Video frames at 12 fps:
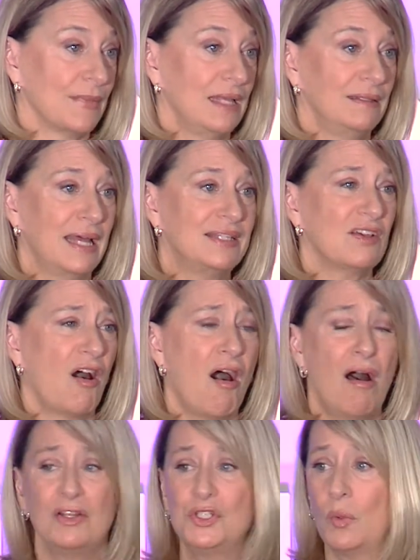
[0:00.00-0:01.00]
Let's
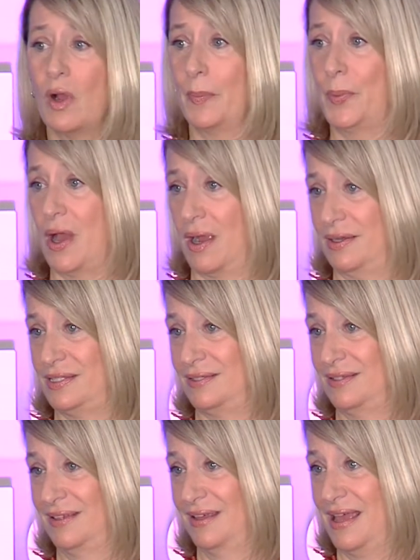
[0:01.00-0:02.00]
all do our part
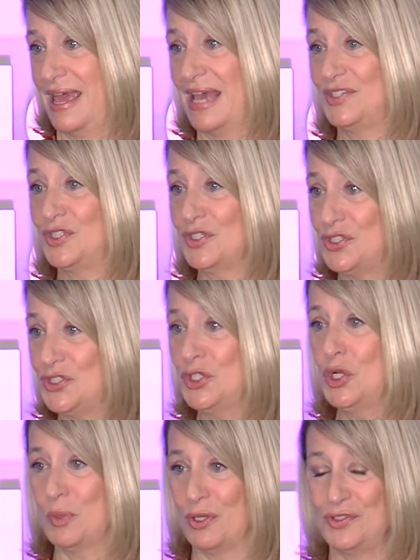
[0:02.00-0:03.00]
as
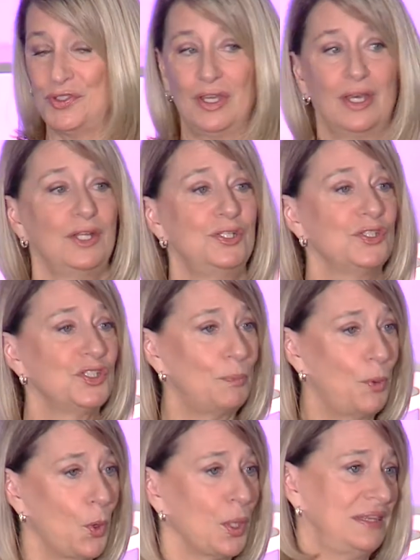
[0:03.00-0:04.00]
consumers to
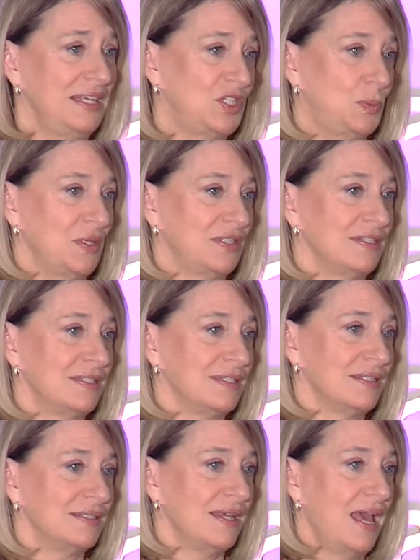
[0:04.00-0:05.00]
support these
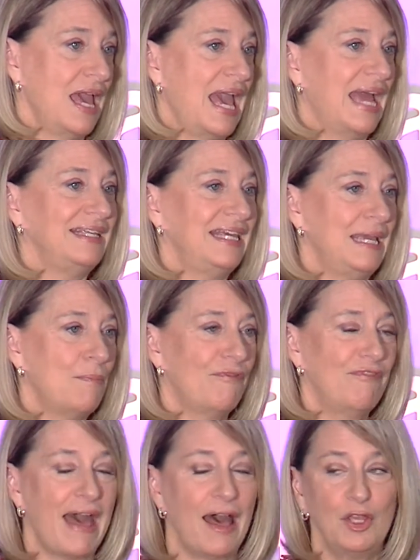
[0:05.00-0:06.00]
businesses and keep
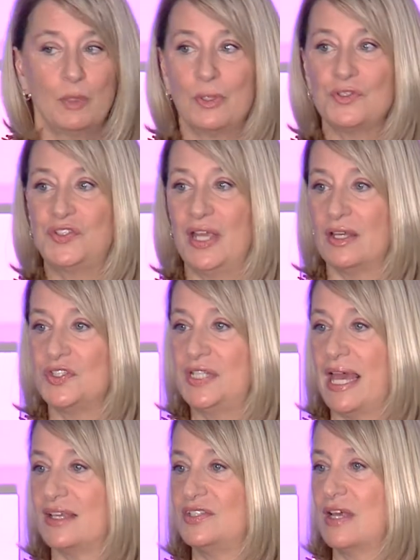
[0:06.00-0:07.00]
valuable sales
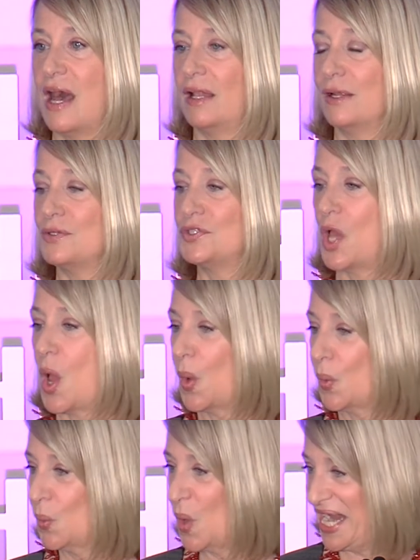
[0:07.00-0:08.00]
tax dollars
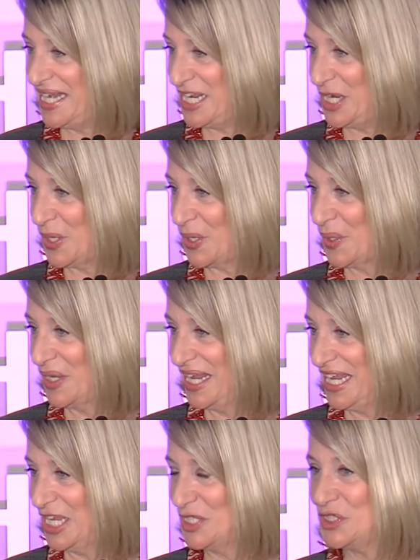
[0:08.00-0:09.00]
right here
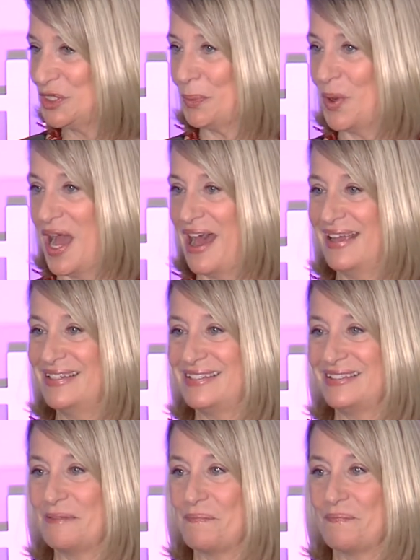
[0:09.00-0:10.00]
in Surprise.